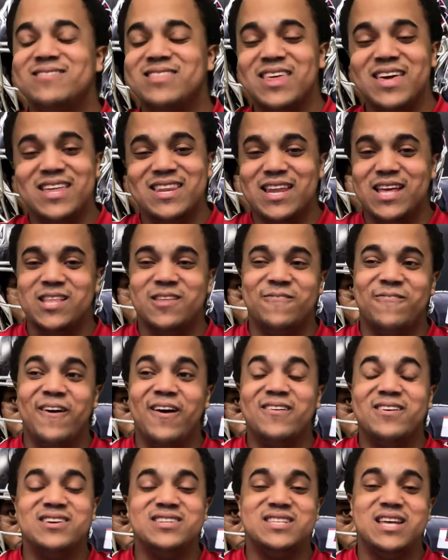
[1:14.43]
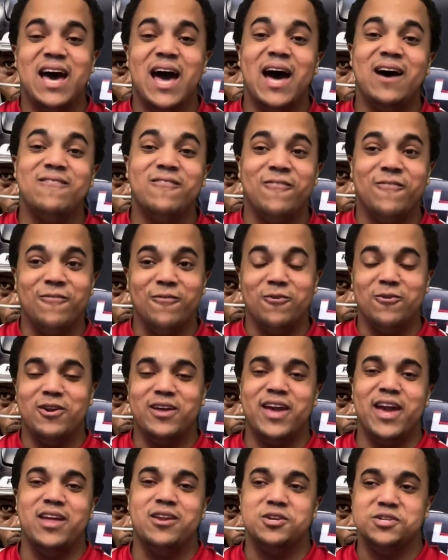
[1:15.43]
think that the Falcons have a Florida
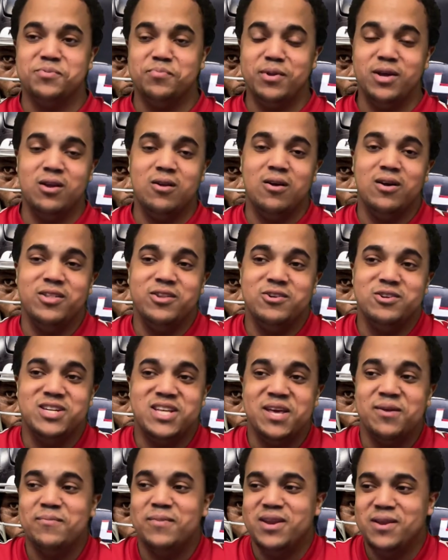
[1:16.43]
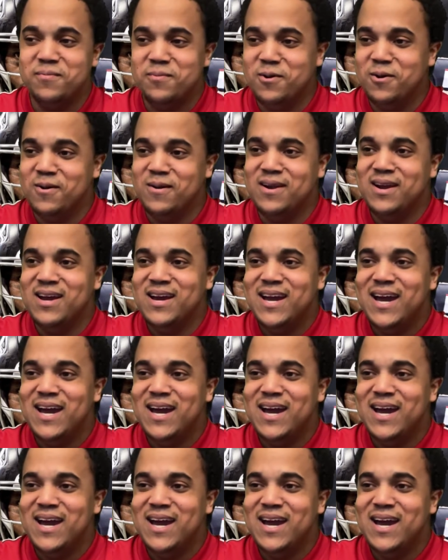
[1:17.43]
Gators player on their team anymore.